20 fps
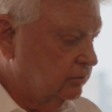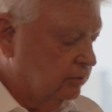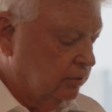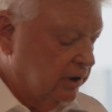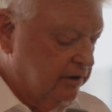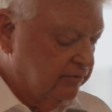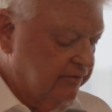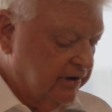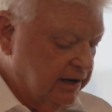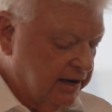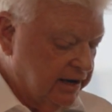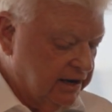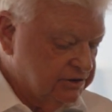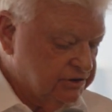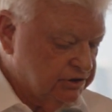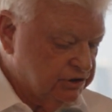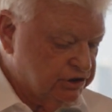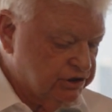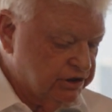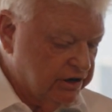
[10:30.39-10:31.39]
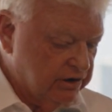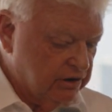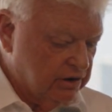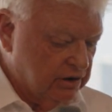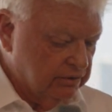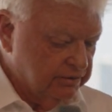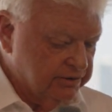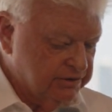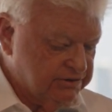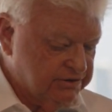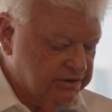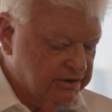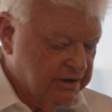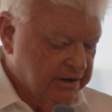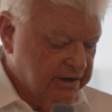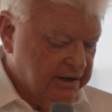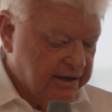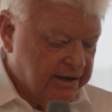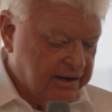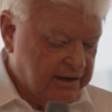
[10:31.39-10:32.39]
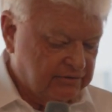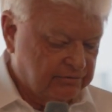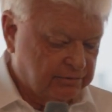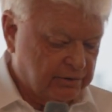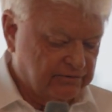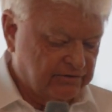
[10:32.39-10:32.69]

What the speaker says: one of our largest shareholders and have